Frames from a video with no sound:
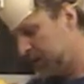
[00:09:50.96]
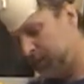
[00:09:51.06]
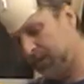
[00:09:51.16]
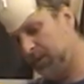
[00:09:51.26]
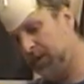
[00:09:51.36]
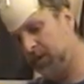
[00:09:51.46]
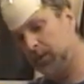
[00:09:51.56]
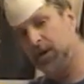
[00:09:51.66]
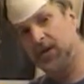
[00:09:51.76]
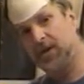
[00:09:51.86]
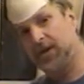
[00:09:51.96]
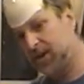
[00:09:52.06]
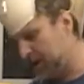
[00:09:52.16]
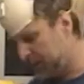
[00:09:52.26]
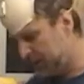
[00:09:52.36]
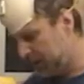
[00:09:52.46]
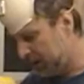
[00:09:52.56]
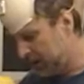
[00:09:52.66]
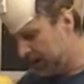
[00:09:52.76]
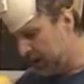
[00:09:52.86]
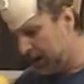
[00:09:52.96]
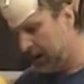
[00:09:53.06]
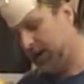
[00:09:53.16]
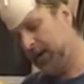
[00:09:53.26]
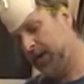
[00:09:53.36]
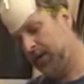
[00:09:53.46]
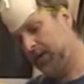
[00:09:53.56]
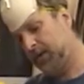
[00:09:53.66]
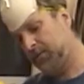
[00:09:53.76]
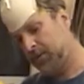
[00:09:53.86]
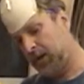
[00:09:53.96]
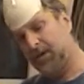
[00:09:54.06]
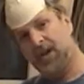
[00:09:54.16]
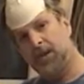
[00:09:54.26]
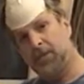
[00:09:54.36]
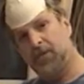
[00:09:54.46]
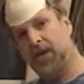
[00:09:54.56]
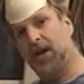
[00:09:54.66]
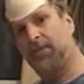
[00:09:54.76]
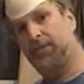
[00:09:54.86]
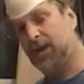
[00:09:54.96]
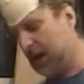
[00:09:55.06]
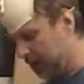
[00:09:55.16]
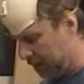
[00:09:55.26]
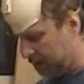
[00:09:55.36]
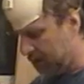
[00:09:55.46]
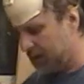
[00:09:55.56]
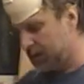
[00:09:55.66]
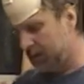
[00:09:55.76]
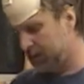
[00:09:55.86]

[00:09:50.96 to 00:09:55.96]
between the root and the tip. And uh, I'm going to keep everything on flat and then the,